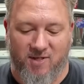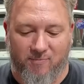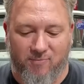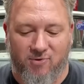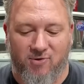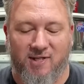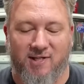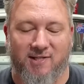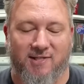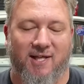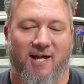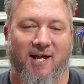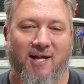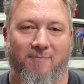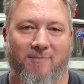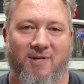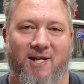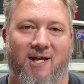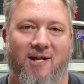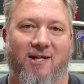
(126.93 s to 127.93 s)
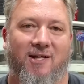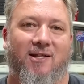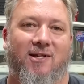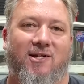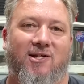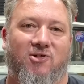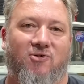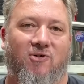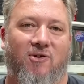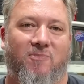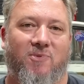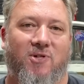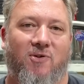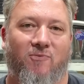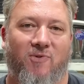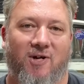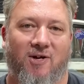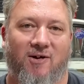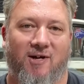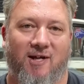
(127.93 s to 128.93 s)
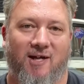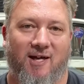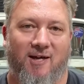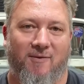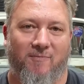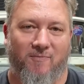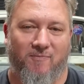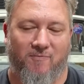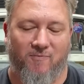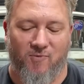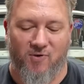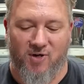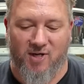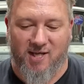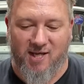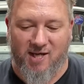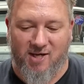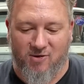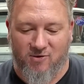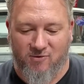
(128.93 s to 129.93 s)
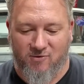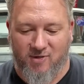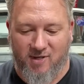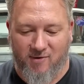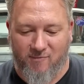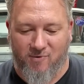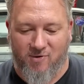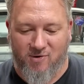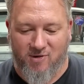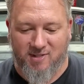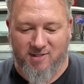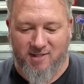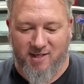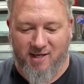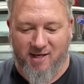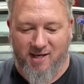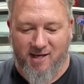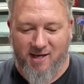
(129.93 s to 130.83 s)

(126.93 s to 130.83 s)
I'll put his name down in the description when I work out who that was.